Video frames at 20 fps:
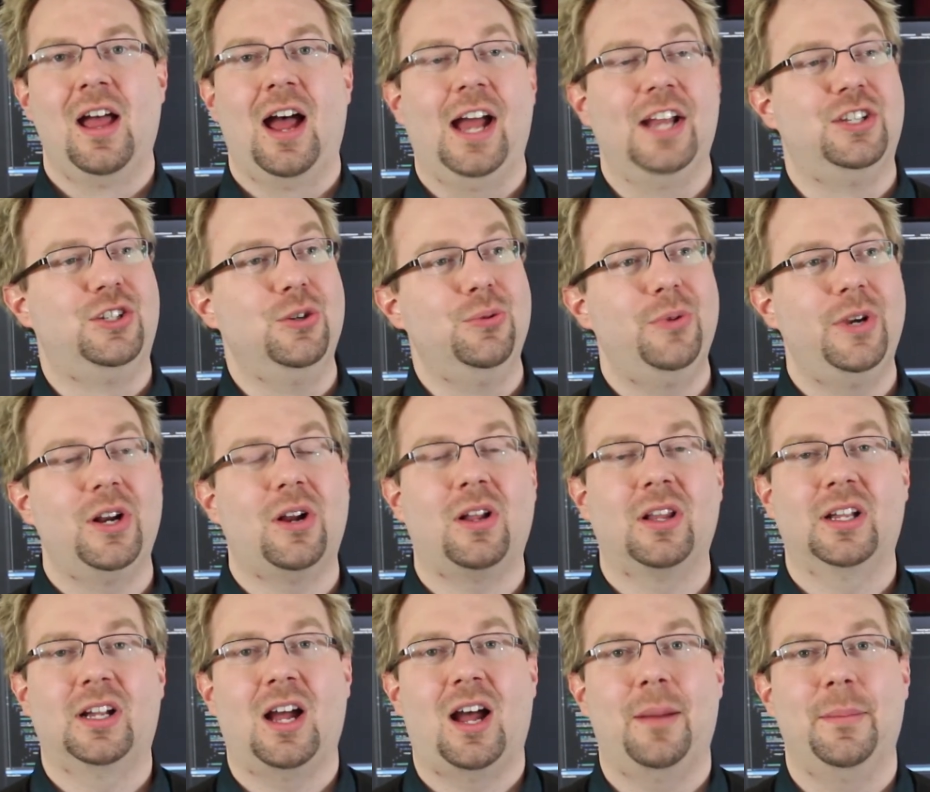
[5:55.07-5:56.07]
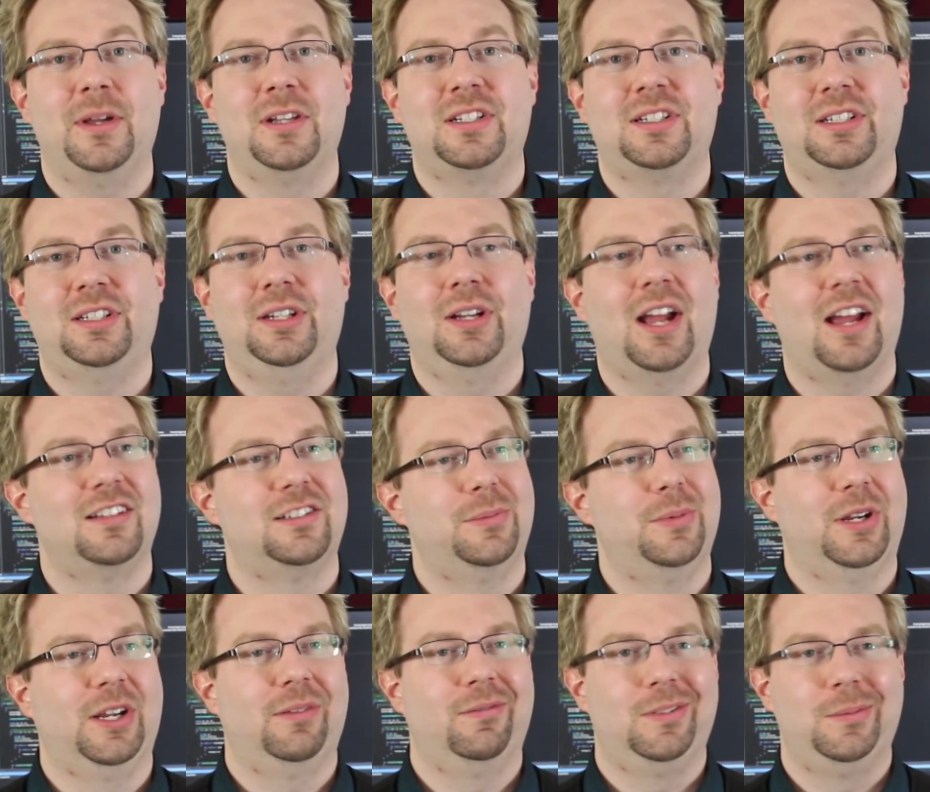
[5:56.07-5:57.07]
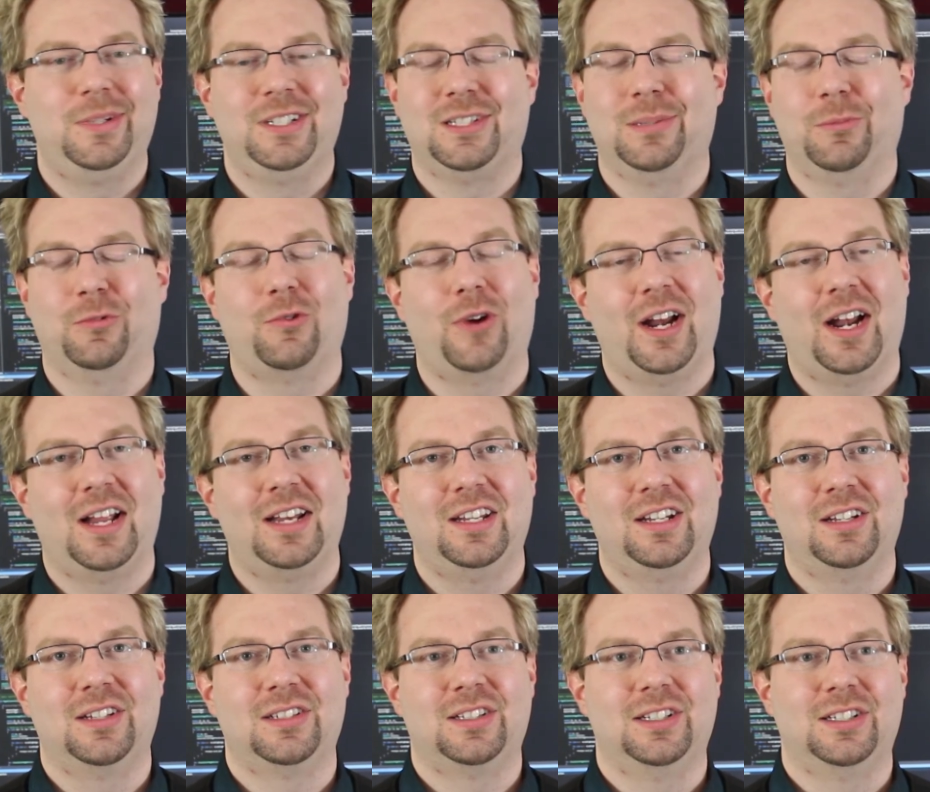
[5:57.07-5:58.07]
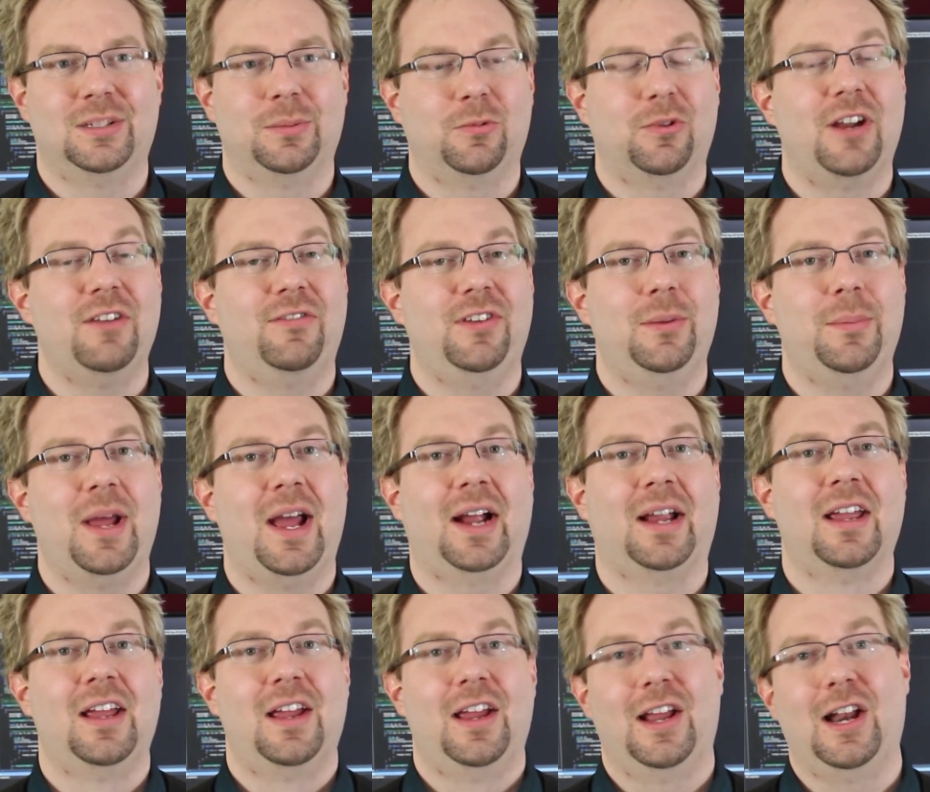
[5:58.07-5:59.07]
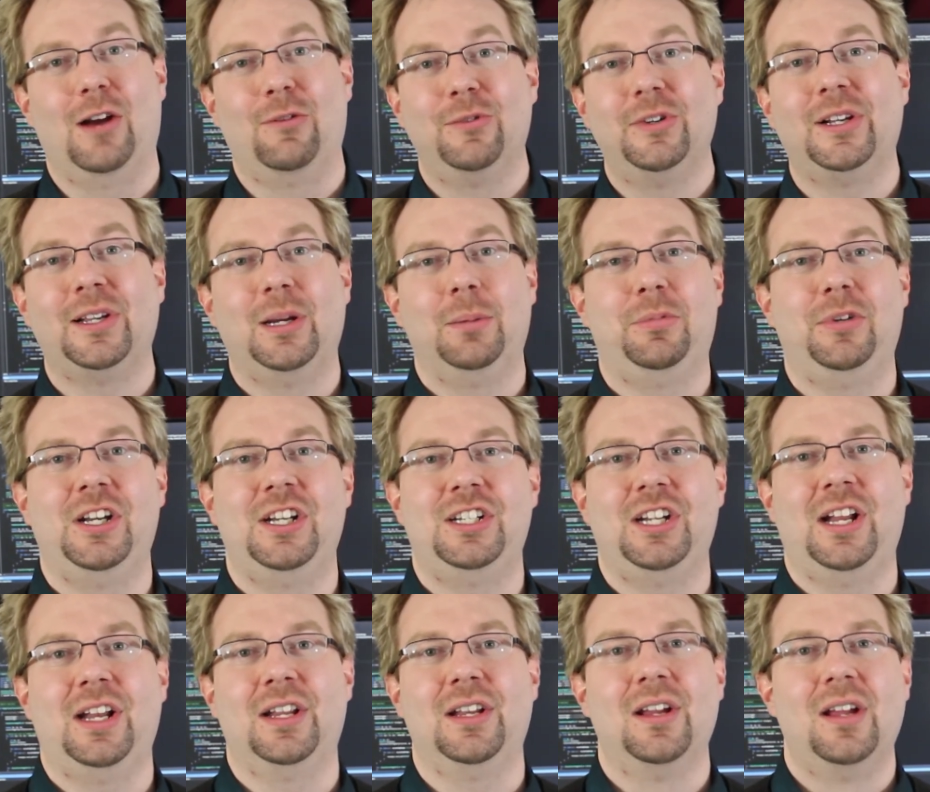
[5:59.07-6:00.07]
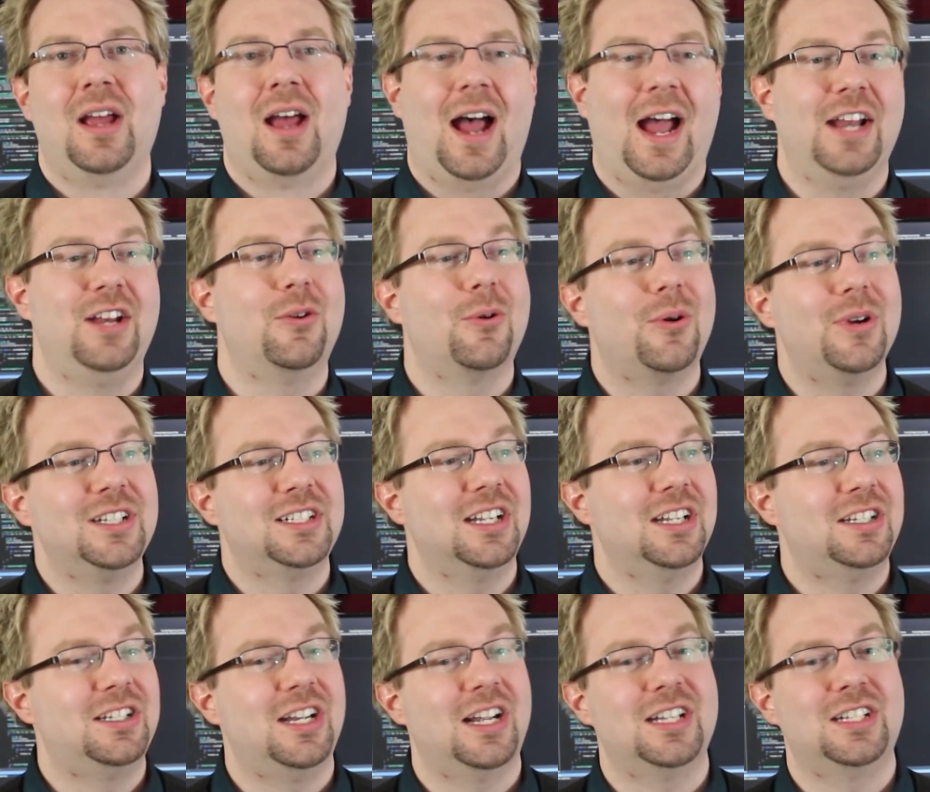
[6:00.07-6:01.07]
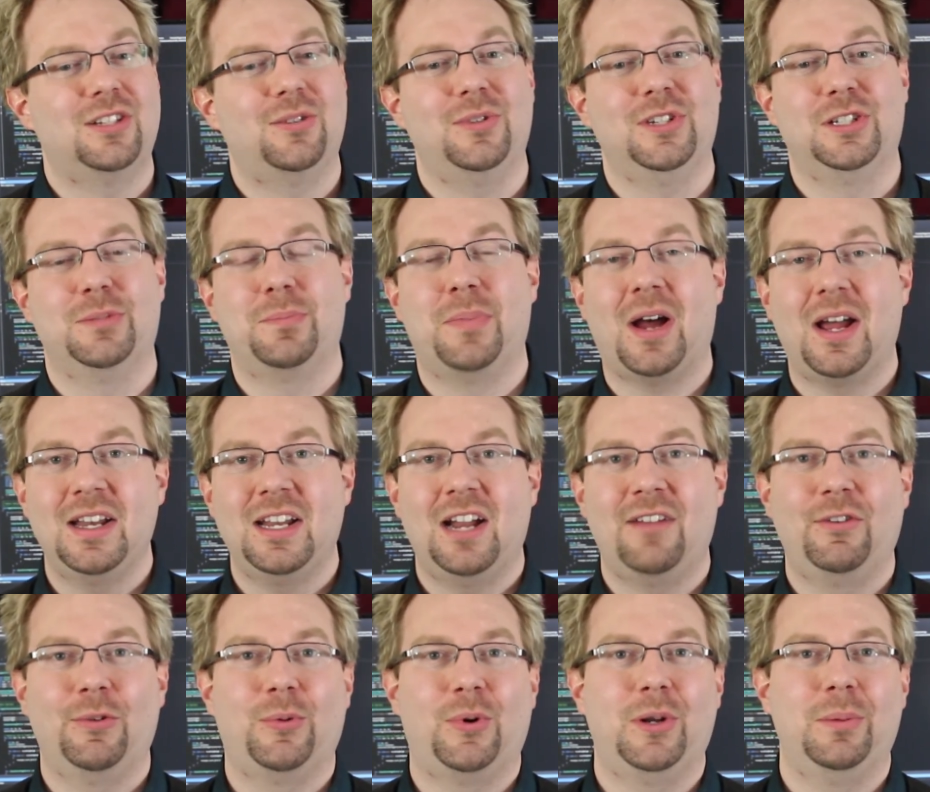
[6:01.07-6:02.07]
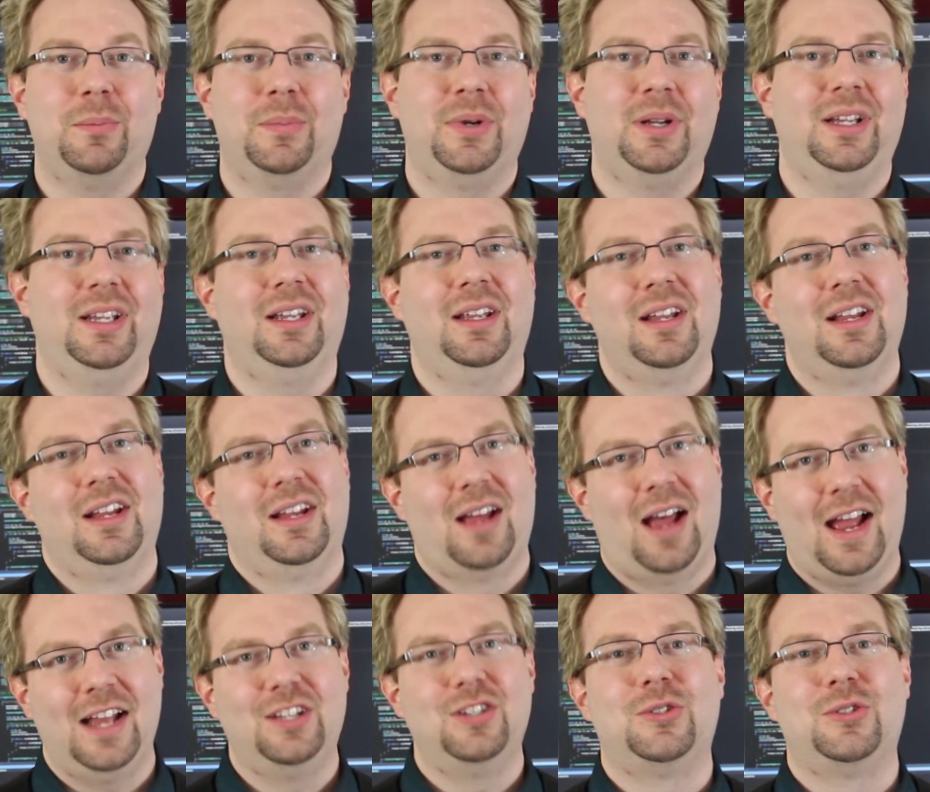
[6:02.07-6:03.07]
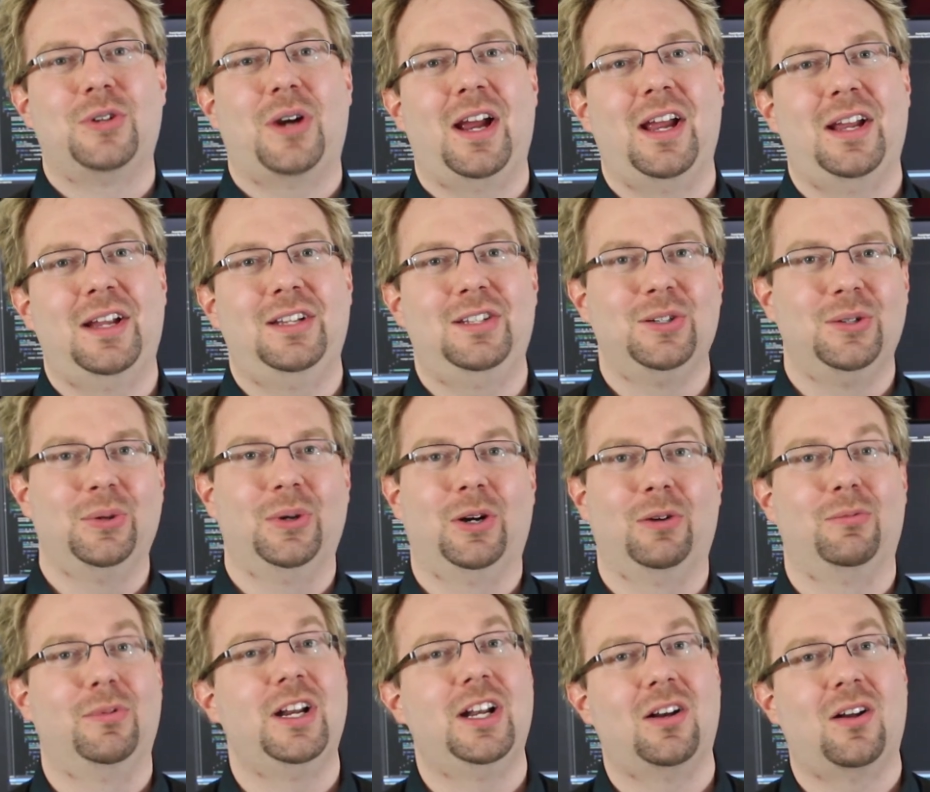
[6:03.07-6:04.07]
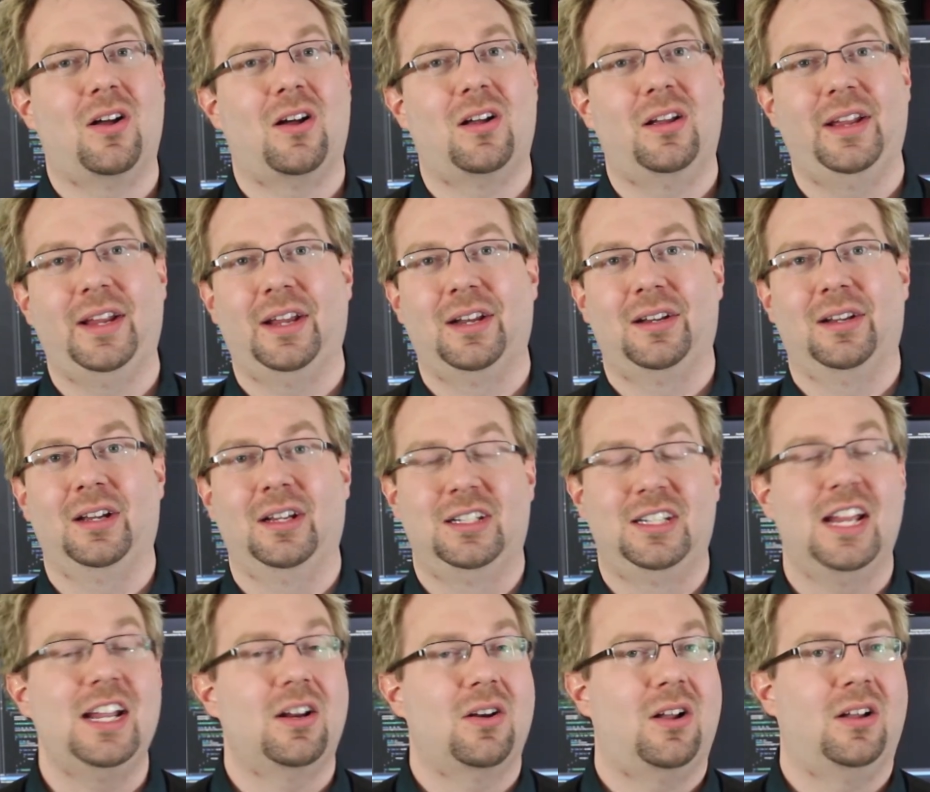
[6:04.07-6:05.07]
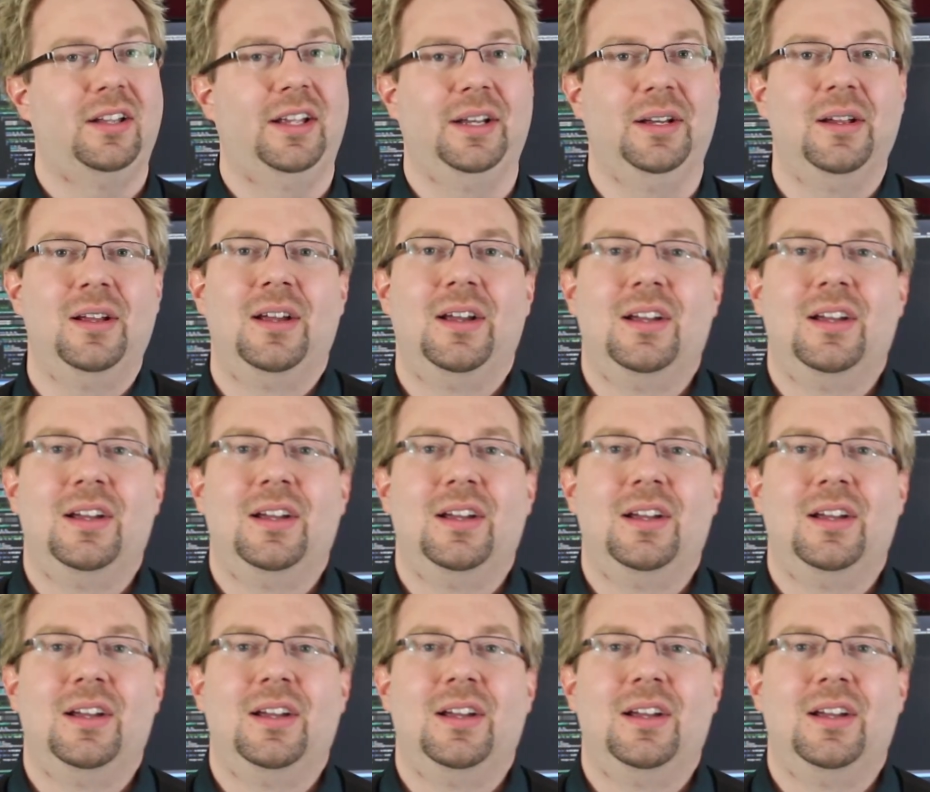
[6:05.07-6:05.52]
I do read all the comments. You guys have been giving me some great ideas and some great feedback, and I really appreciate it. I don't always get a chance to respond to everyone, but I try to read it all and take it all in.